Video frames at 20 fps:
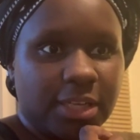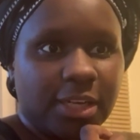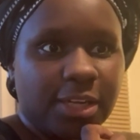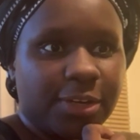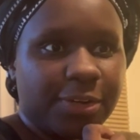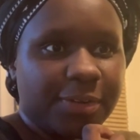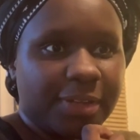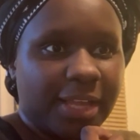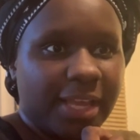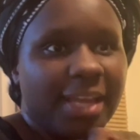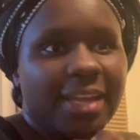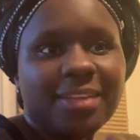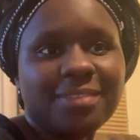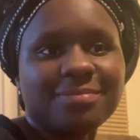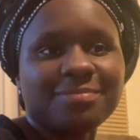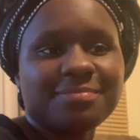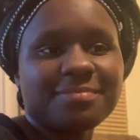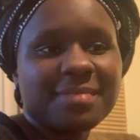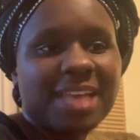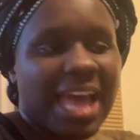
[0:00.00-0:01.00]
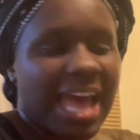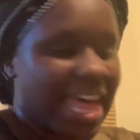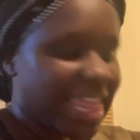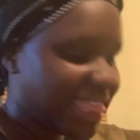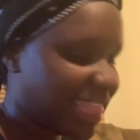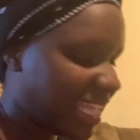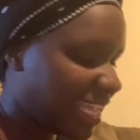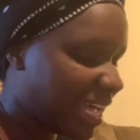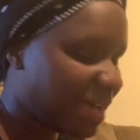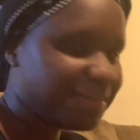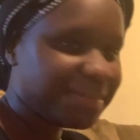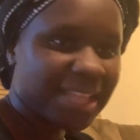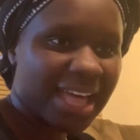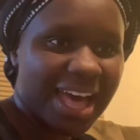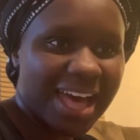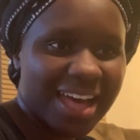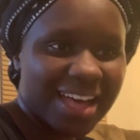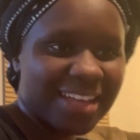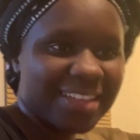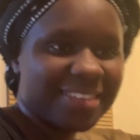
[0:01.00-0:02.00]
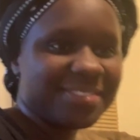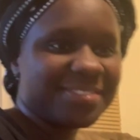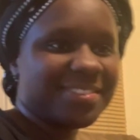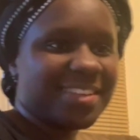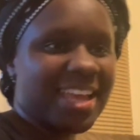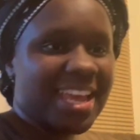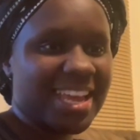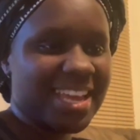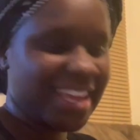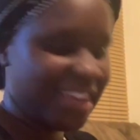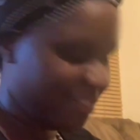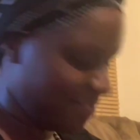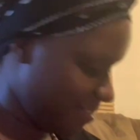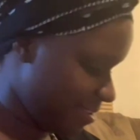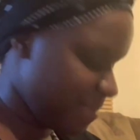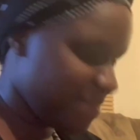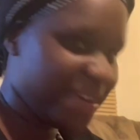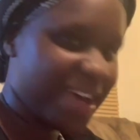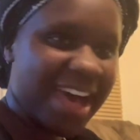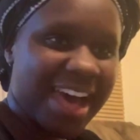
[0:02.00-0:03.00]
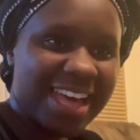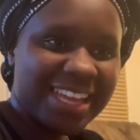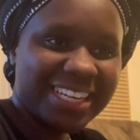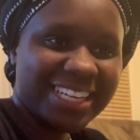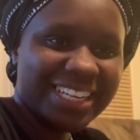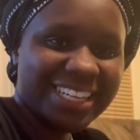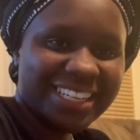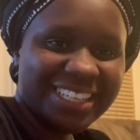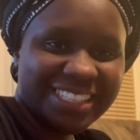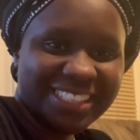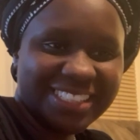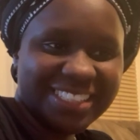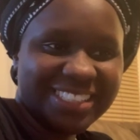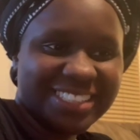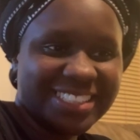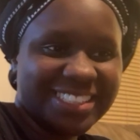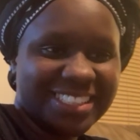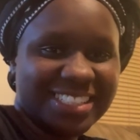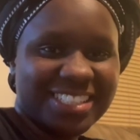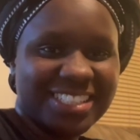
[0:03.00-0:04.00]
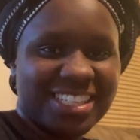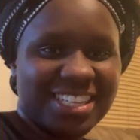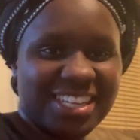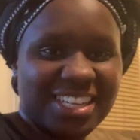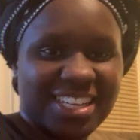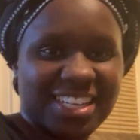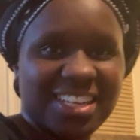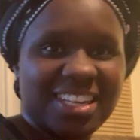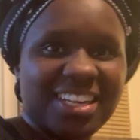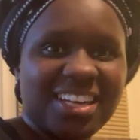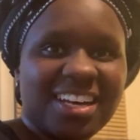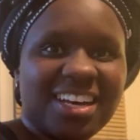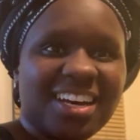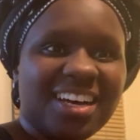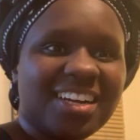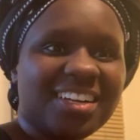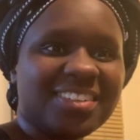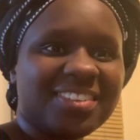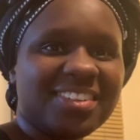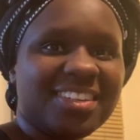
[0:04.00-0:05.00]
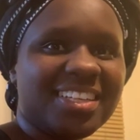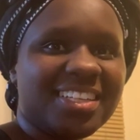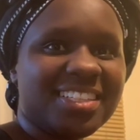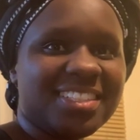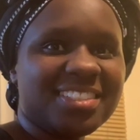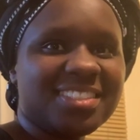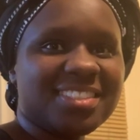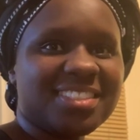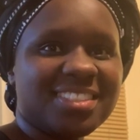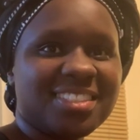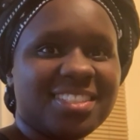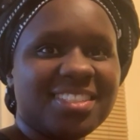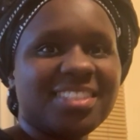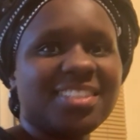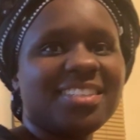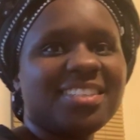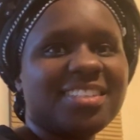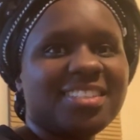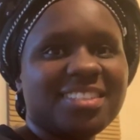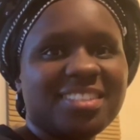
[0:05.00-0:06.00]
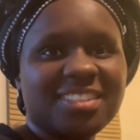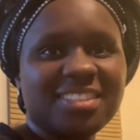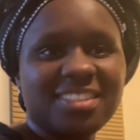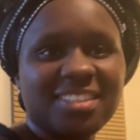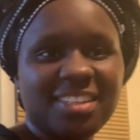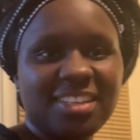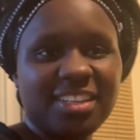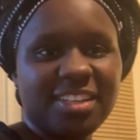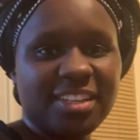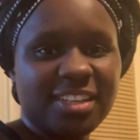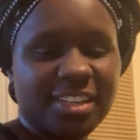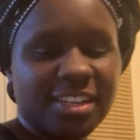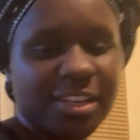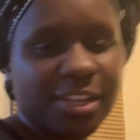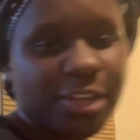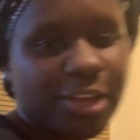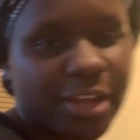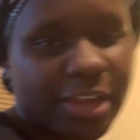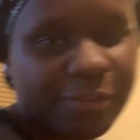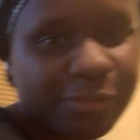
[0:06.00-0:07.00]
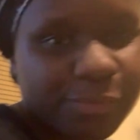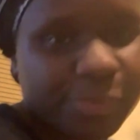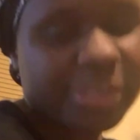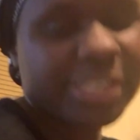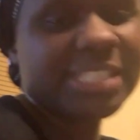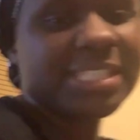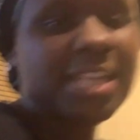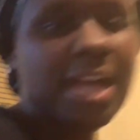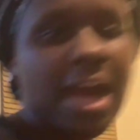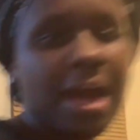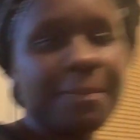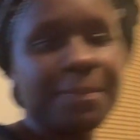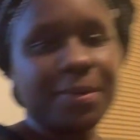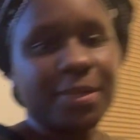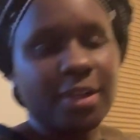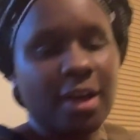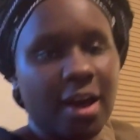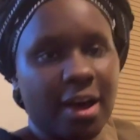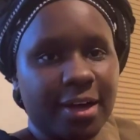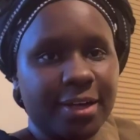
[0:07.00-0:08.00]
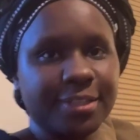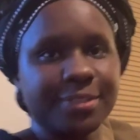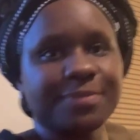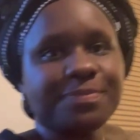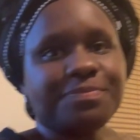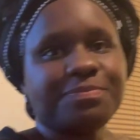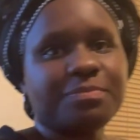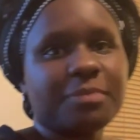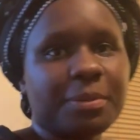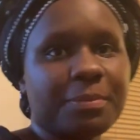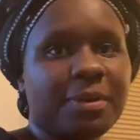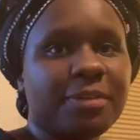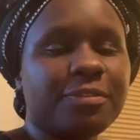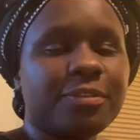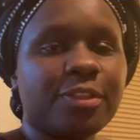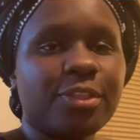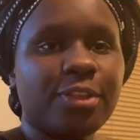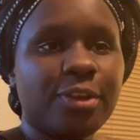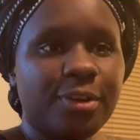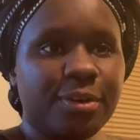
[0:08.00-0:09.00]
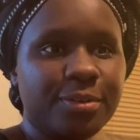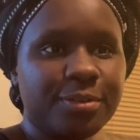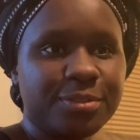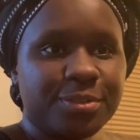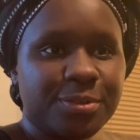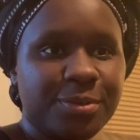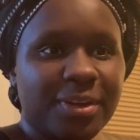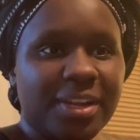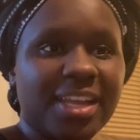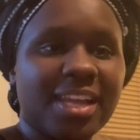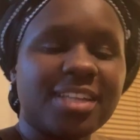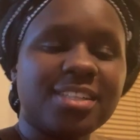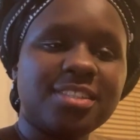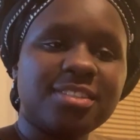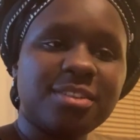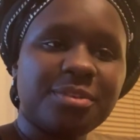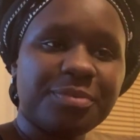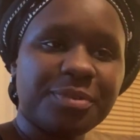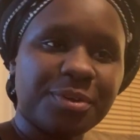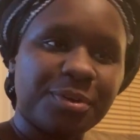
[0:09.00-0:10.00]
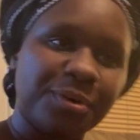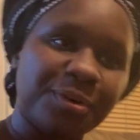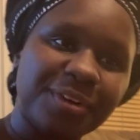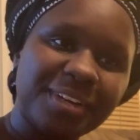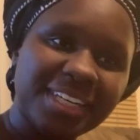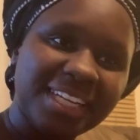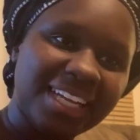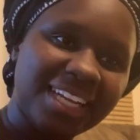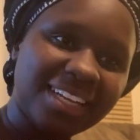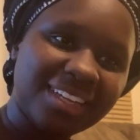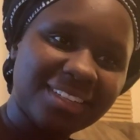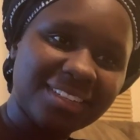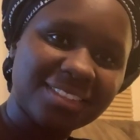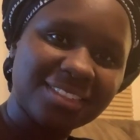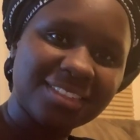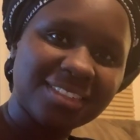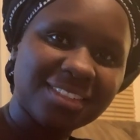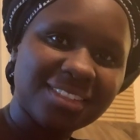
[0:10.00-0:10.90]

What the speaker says: Okay, I think I'm live. Hey, everybody. All right. Everyone is hopping on, but for those who are catching the recording,